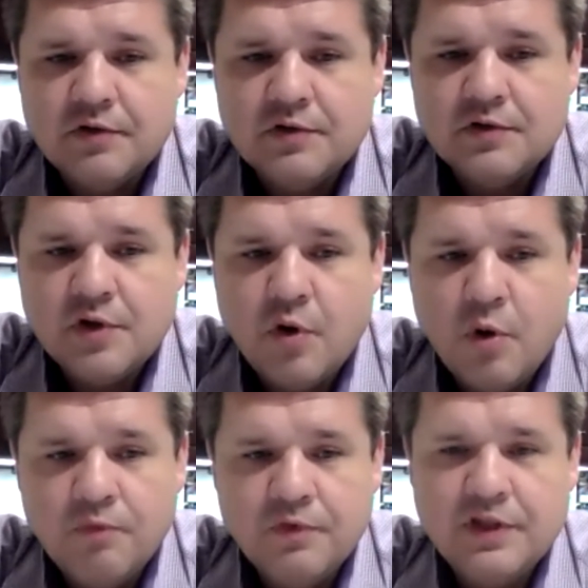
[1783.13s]
And so
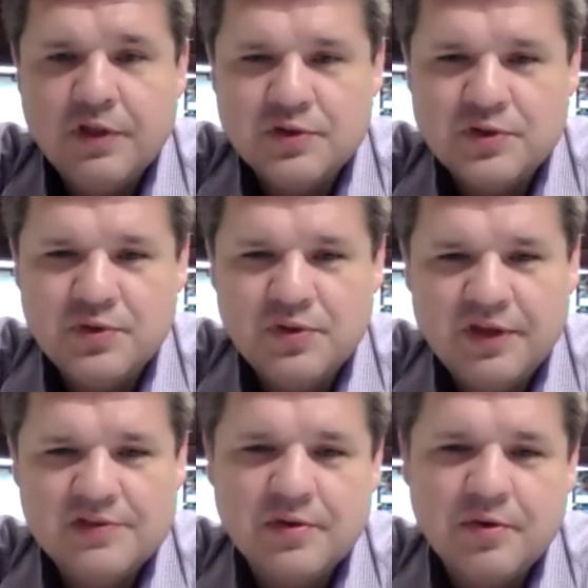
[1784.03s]
hopefully those two
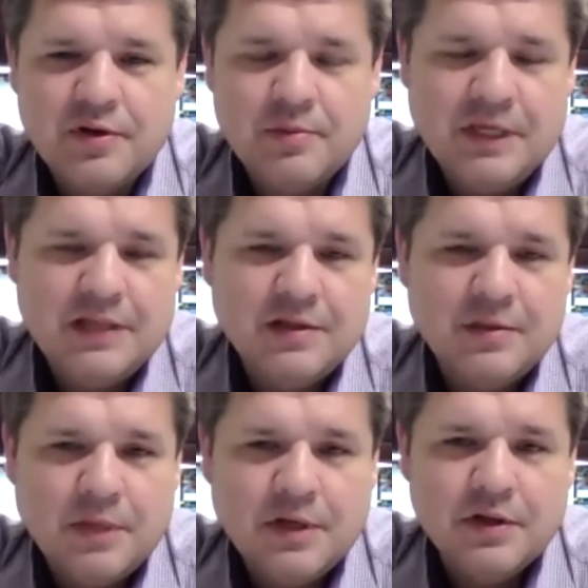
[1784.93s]
things are going to meet in the
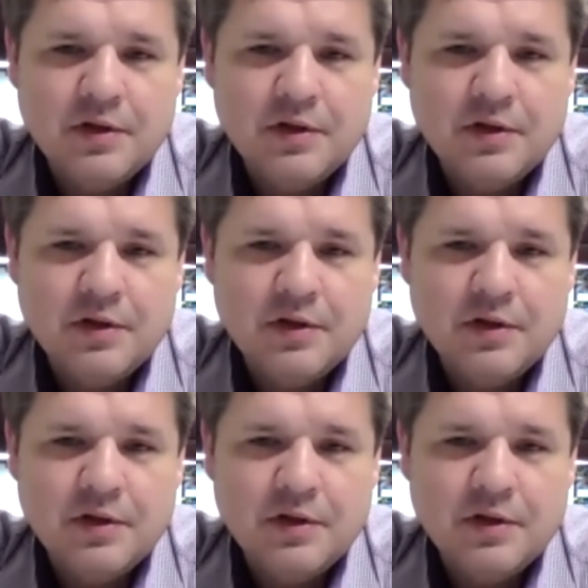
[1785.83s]
middle,